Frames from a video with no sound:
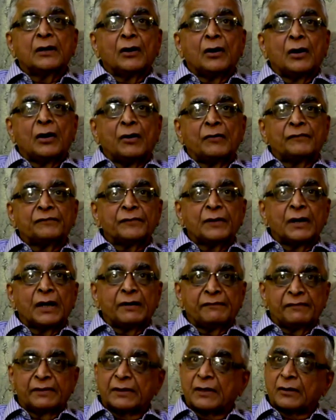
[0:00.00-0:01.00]
of
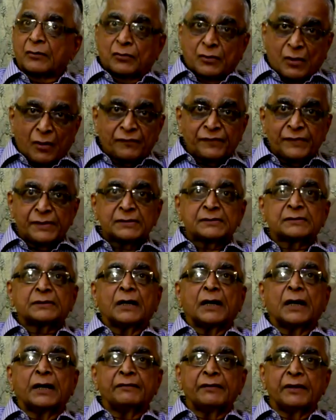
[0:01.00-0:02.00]
having a good office,
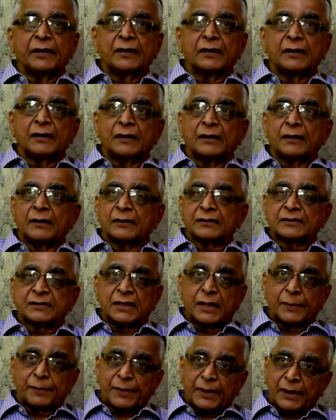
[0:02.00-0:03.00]
having a
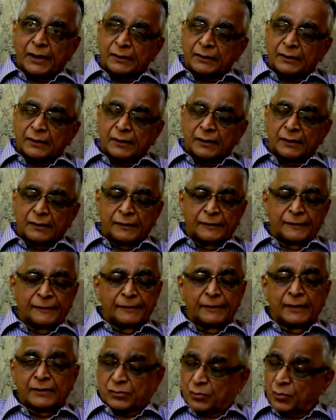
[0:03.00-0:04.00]
separate
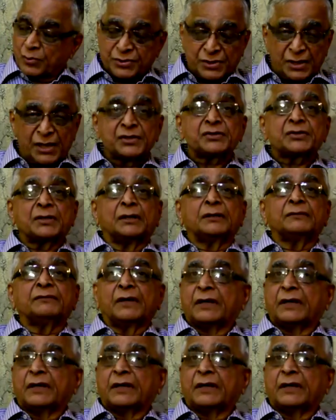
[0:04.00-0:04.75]
association,